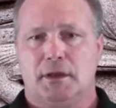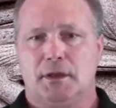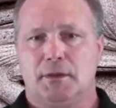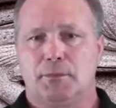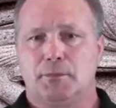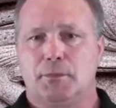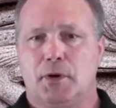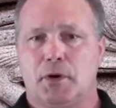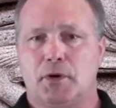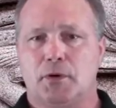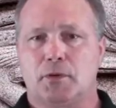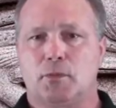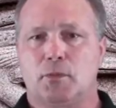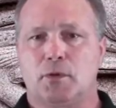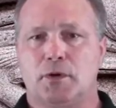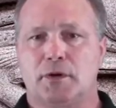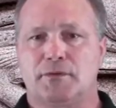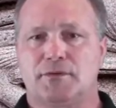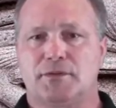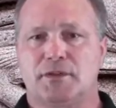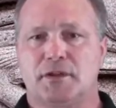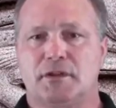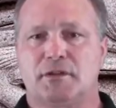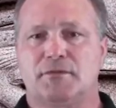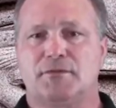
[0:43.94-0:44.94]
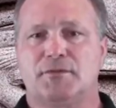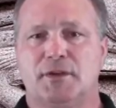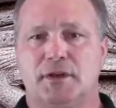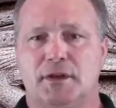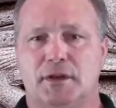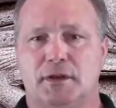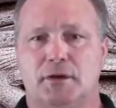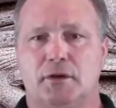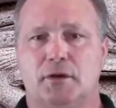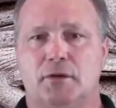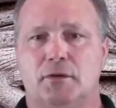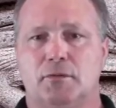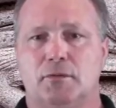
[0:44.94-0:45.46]
In part one of this
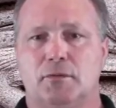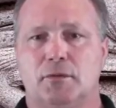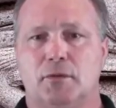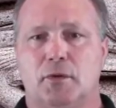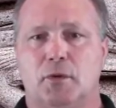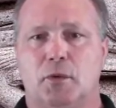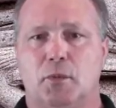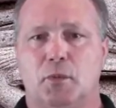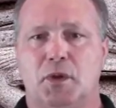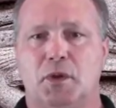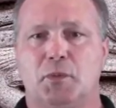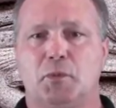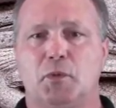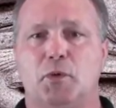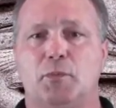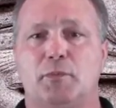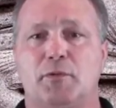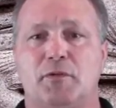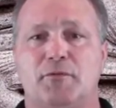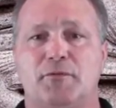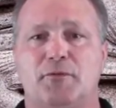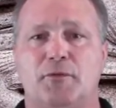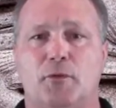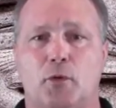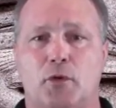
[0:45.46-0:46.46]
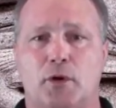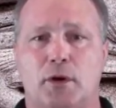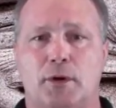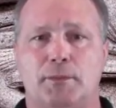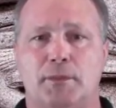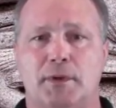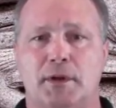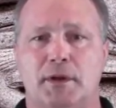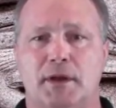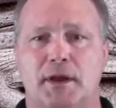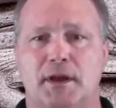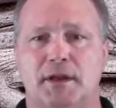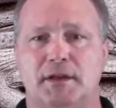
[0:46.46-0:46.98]
video, we will
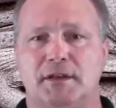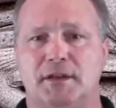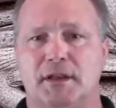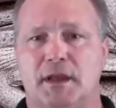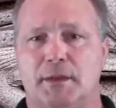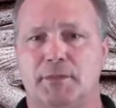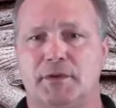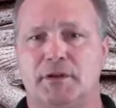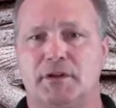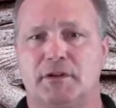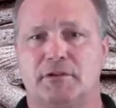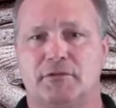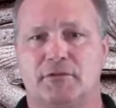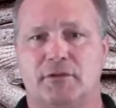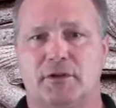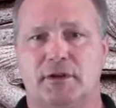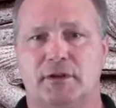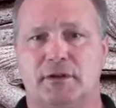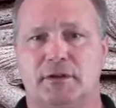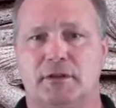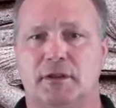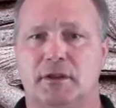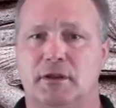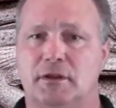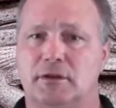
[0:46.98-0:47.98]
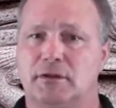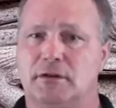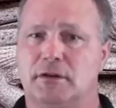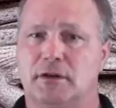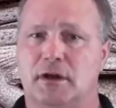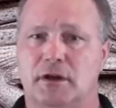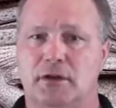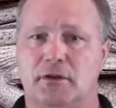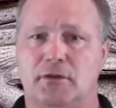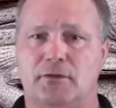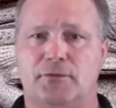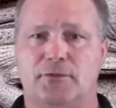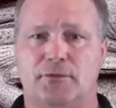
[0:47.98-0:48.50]
perform and demonstrate the
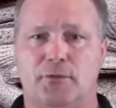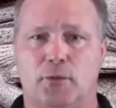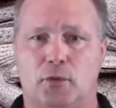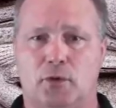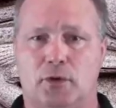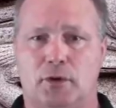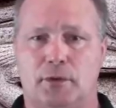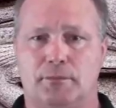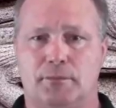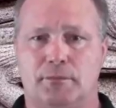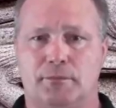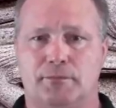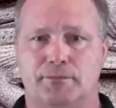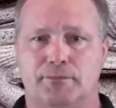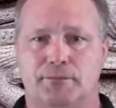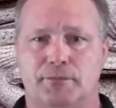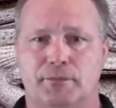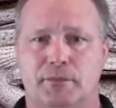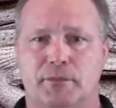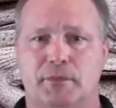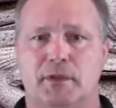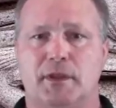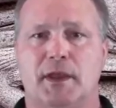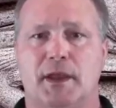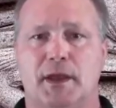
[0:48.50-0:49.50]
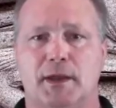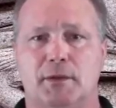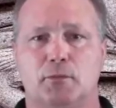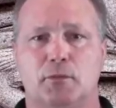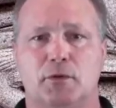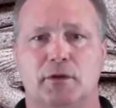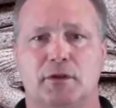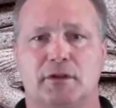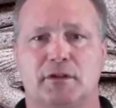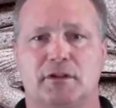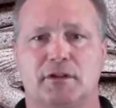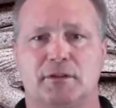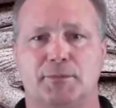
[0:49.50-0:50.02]
entire form and
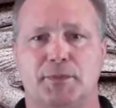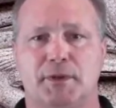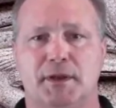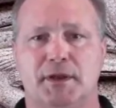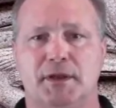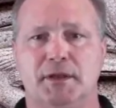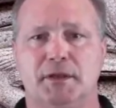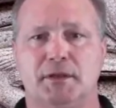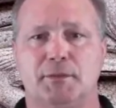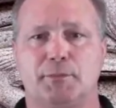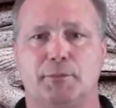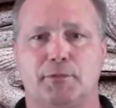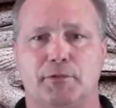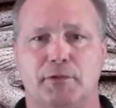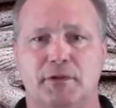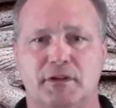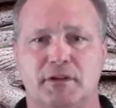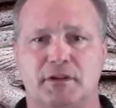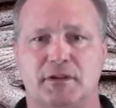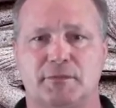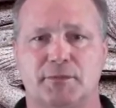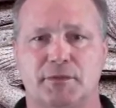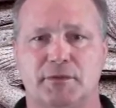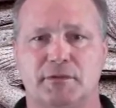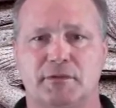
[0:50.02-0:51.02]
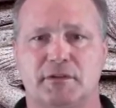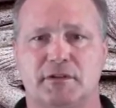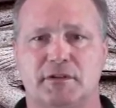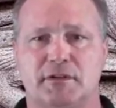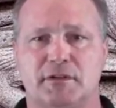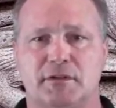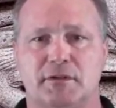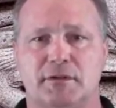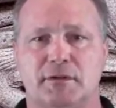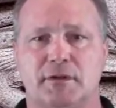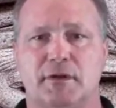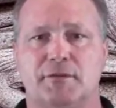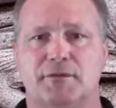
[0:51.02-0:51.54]
will explain the
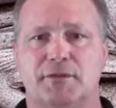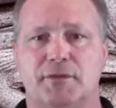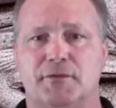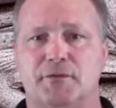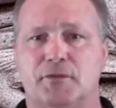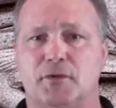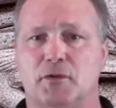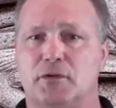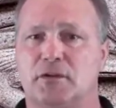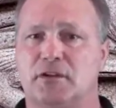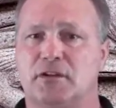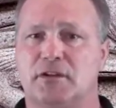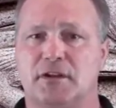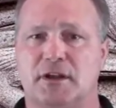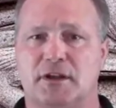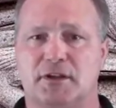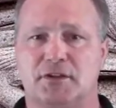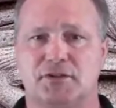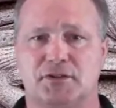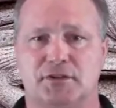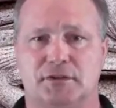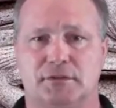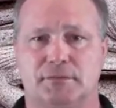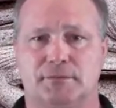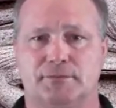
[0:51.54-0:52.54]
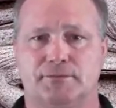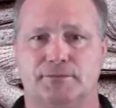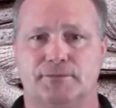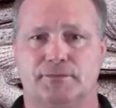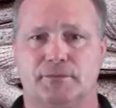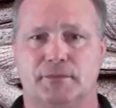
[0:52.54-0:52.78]
principles of the first section.